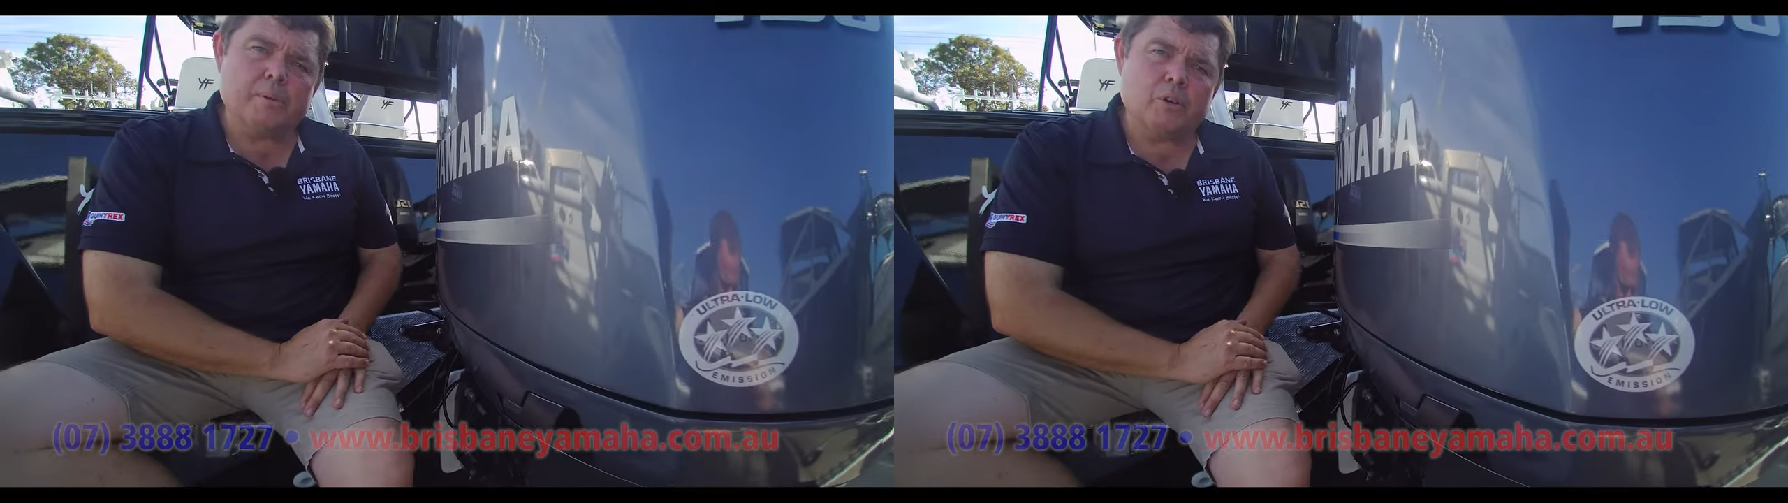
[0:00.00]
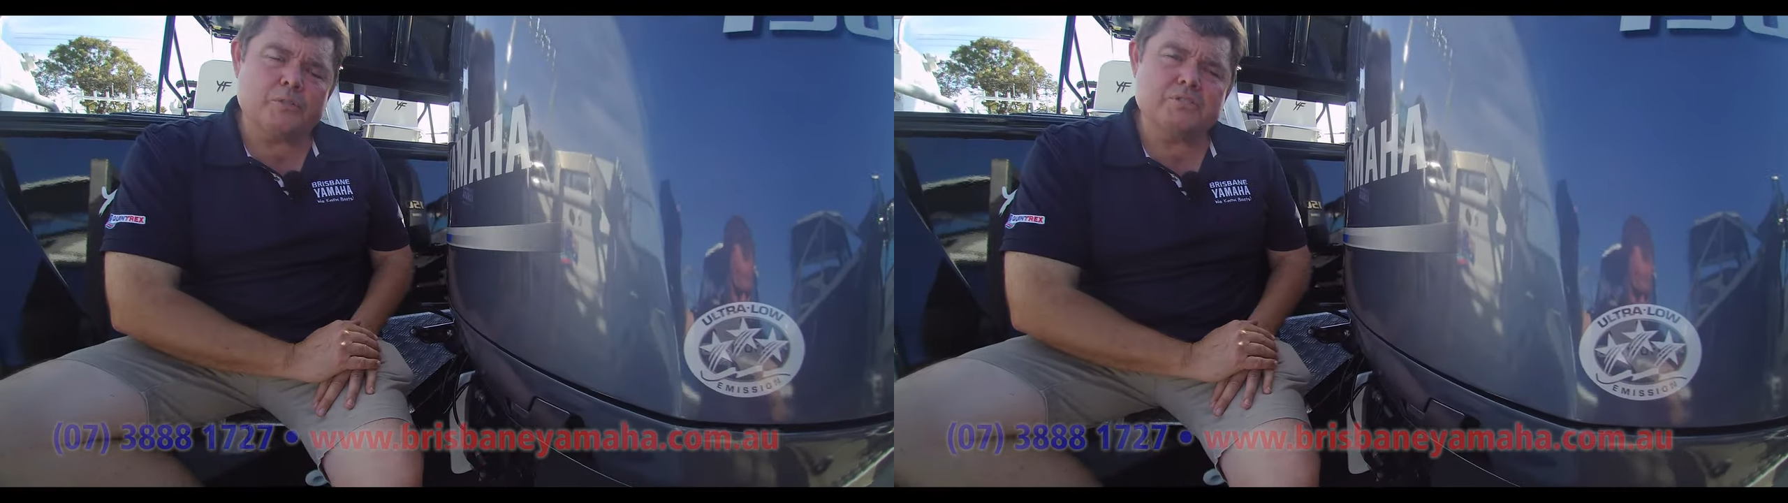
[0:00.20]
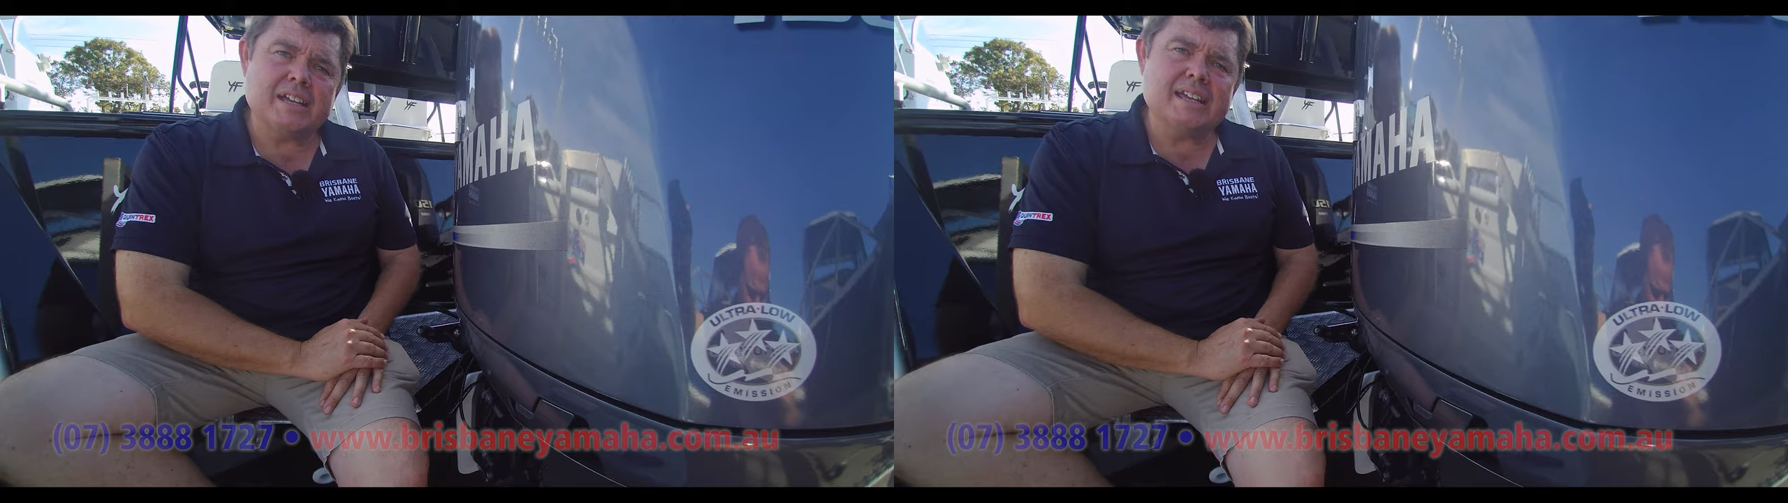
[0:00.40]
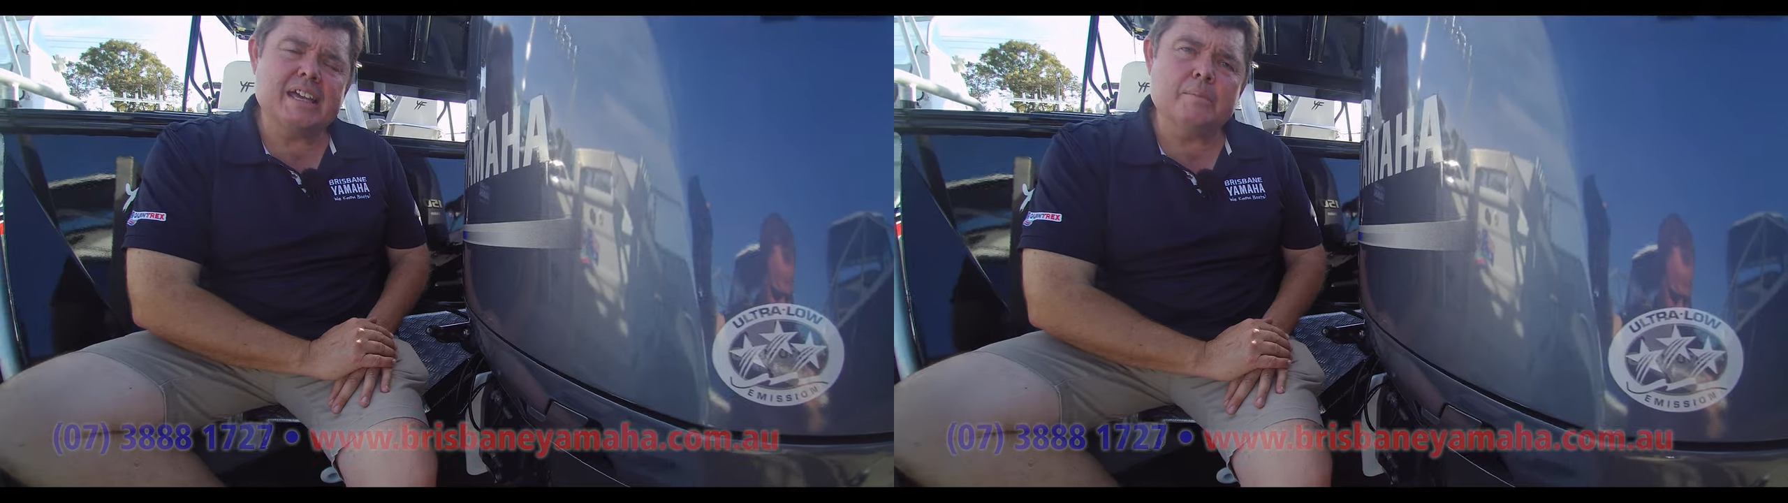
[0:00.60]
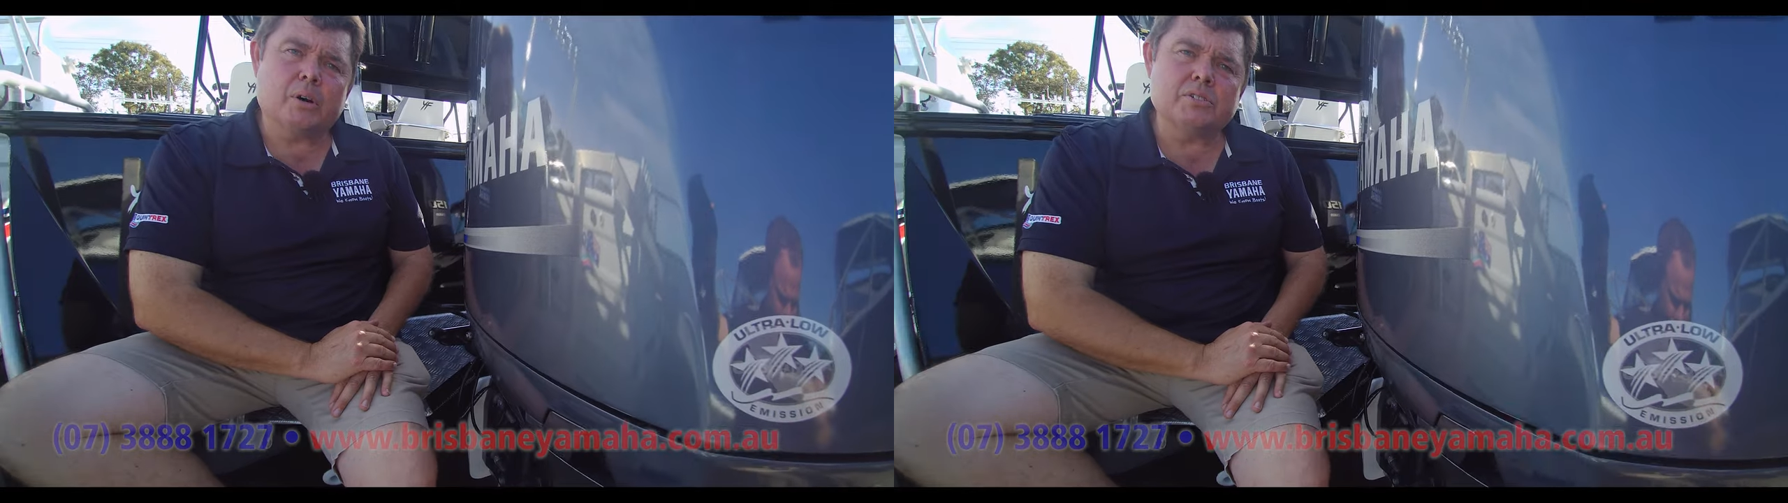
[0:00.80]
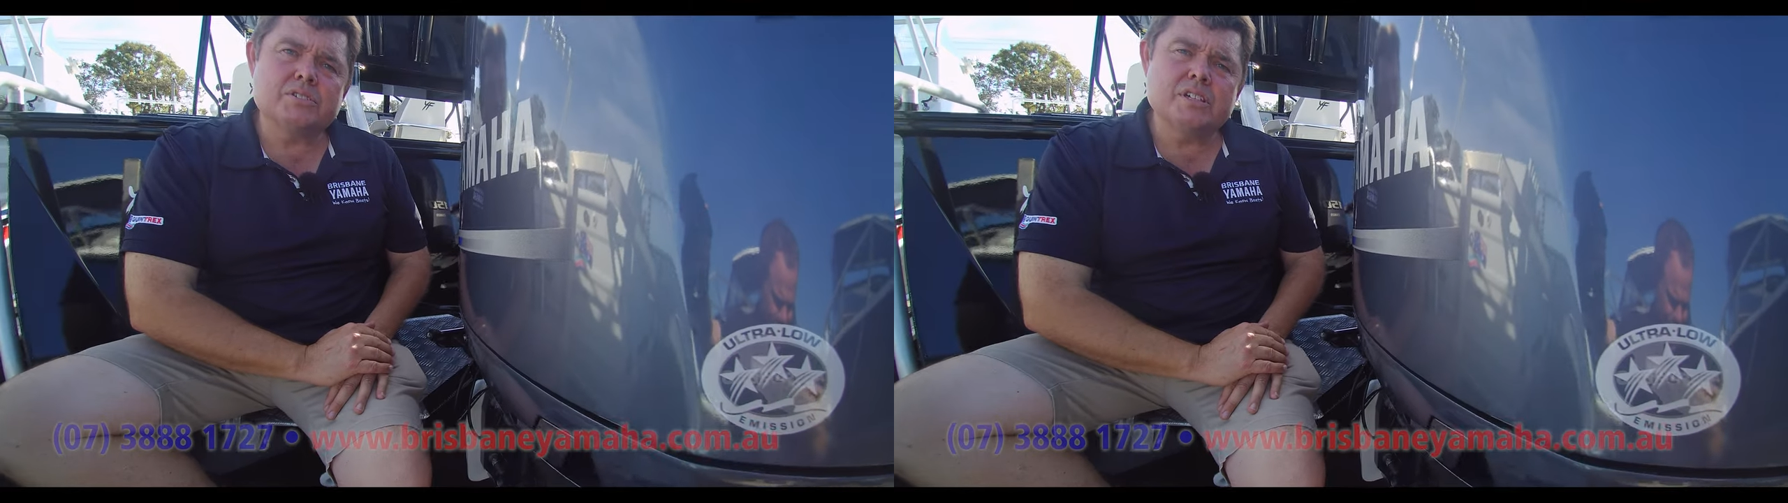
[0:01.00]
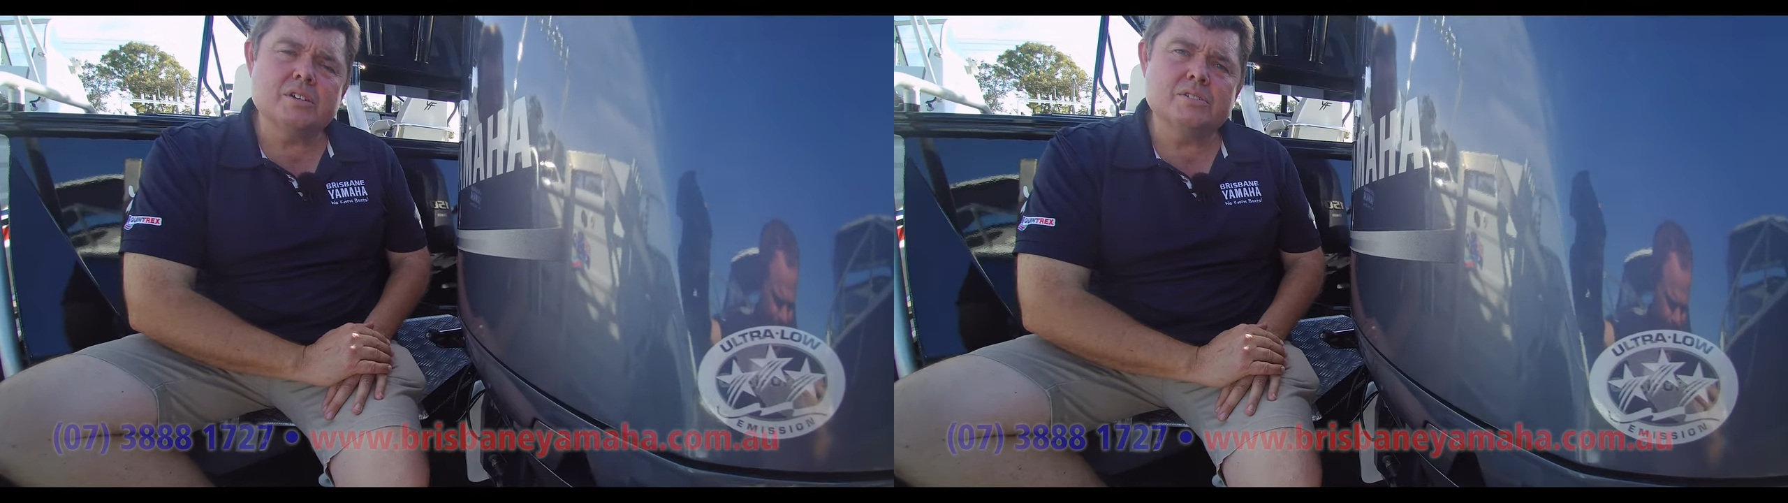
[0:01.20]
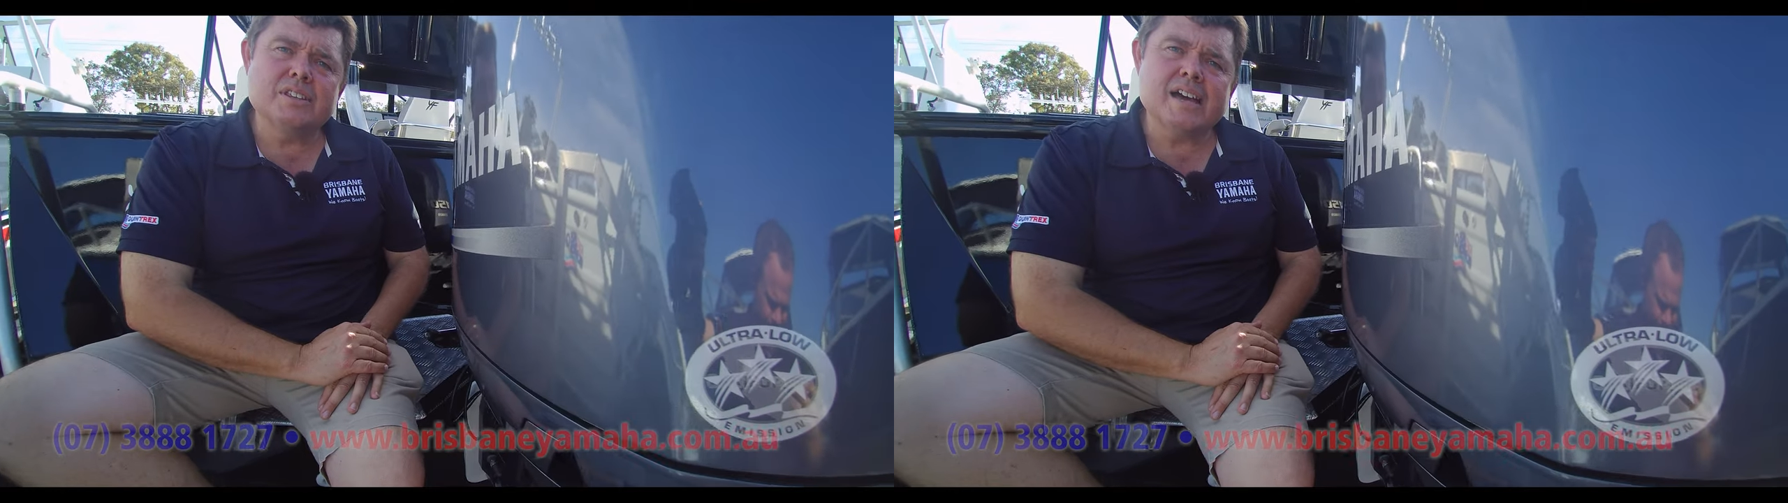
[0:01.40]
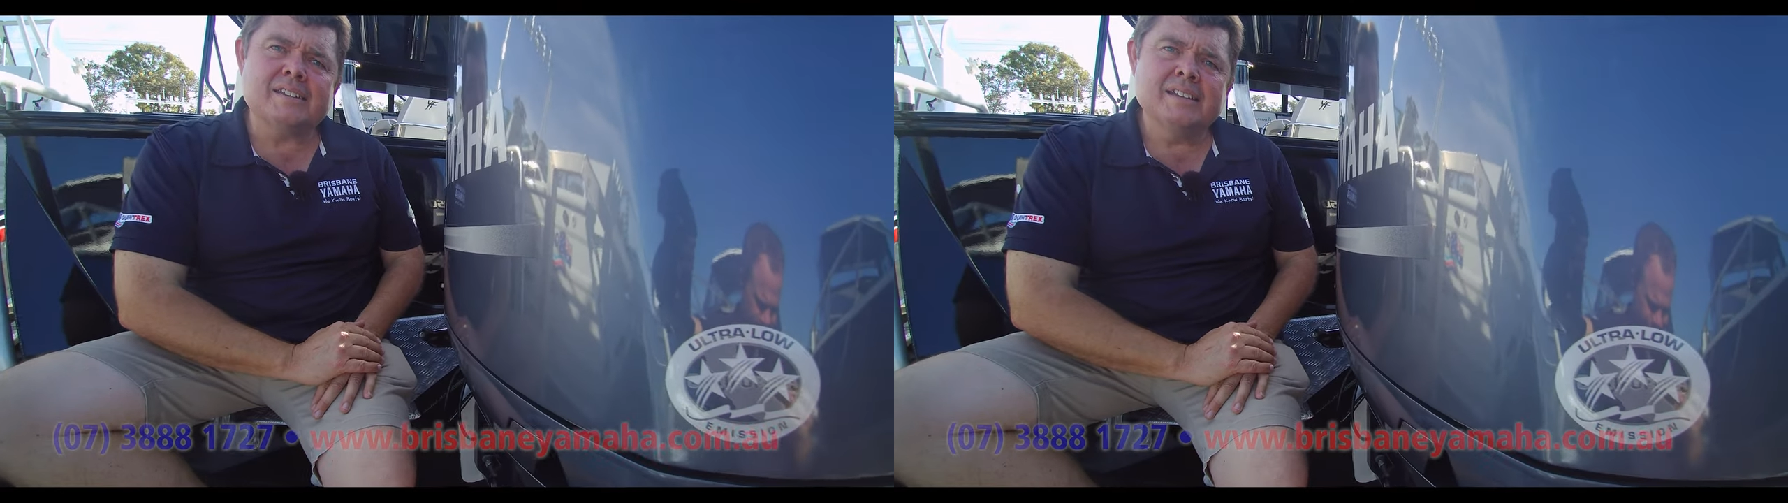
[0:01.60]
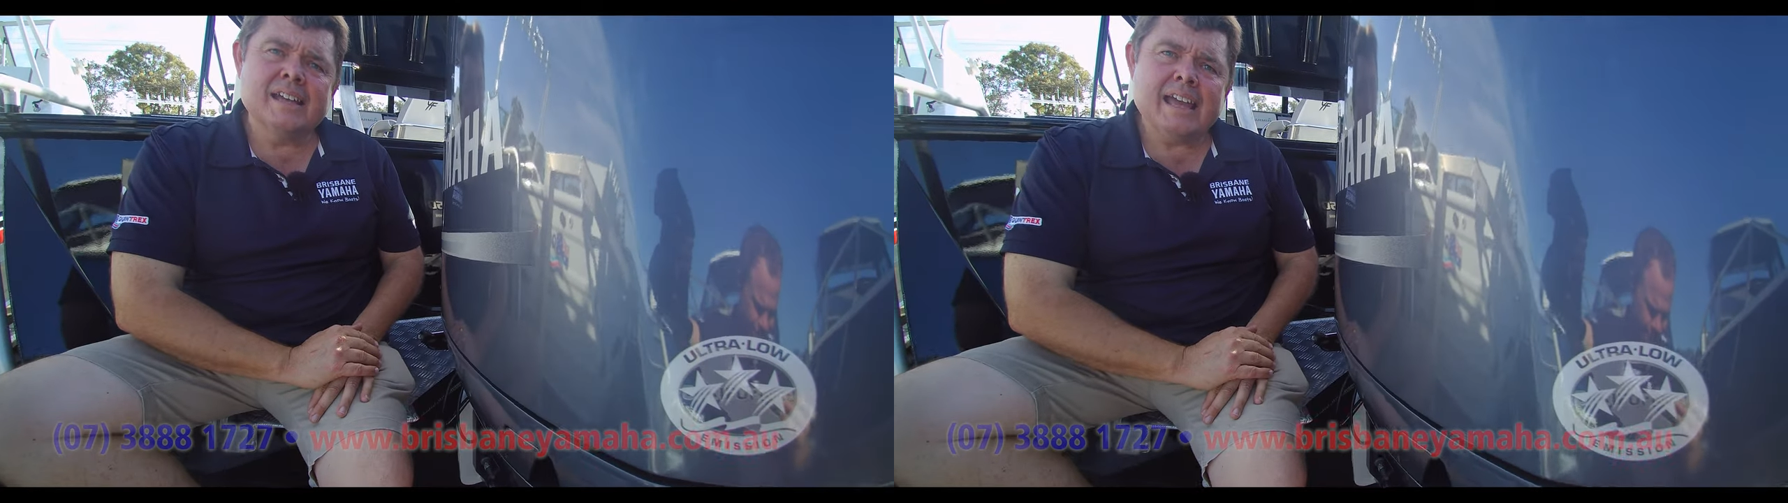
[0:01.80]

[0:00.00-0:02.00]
an offset gearbox to use that